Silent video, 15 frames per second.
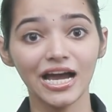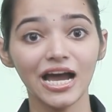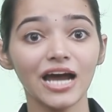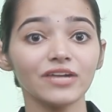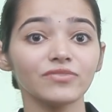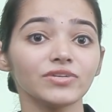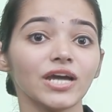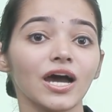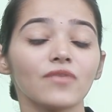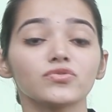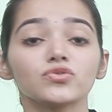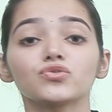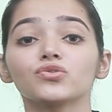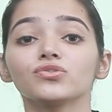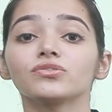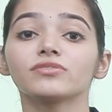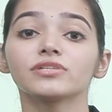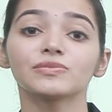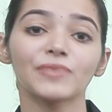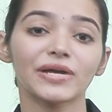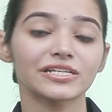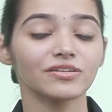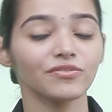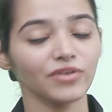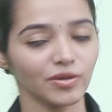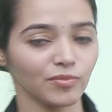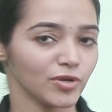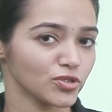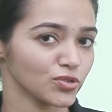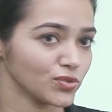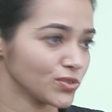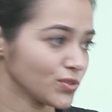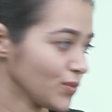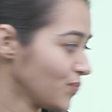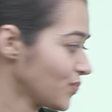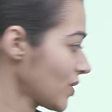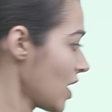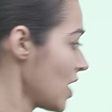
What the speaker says: and we have to draw the respective image also.